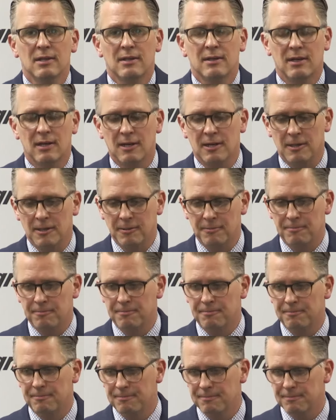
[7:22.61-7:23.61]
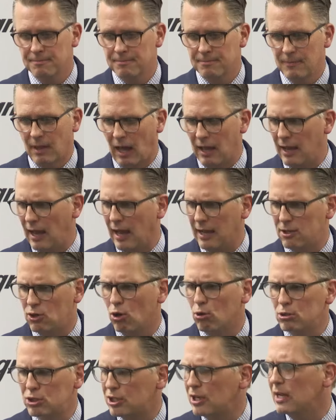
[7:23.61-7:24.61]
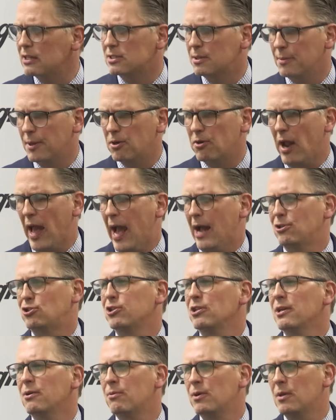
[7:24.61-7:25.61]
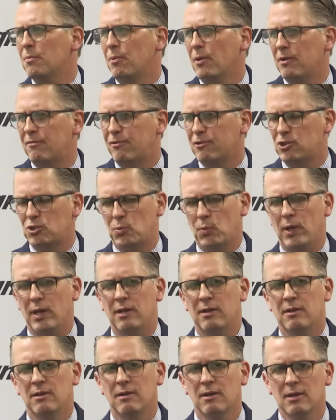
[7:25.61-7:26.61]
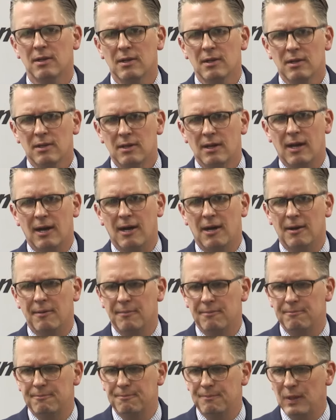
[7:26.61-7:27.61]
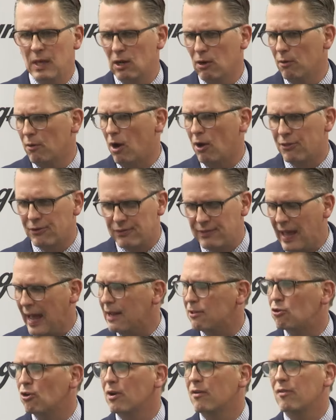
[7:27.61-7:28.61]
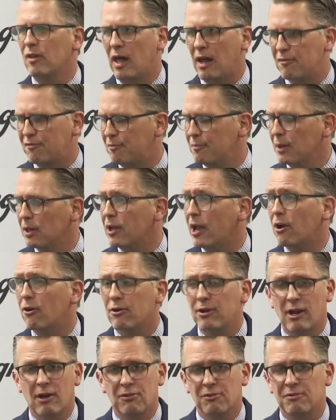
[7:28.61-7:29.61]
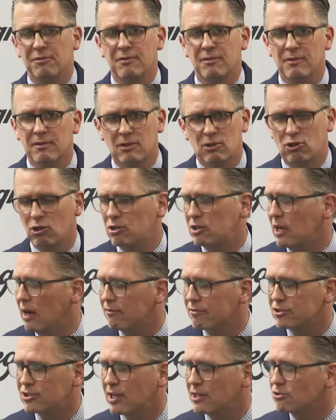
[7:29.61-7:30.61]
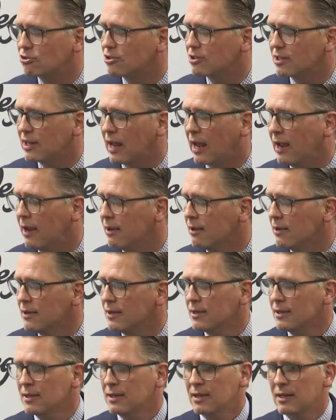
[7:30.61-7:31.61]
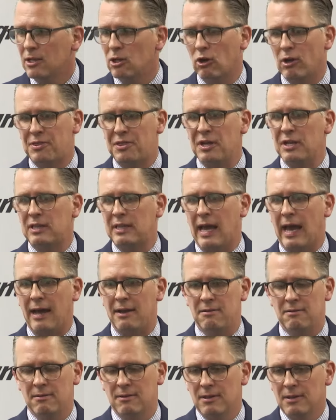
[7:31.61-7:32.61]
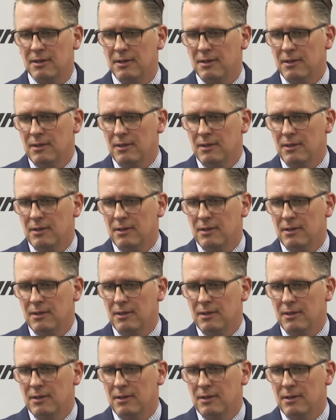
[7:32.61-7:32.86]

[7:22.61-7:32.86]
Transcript: Um, I, I, coached against him internationally when he played for Sweden. Um, you know, other than that, don't have a lot of familiarity. Other than good conversation today. You know, I think that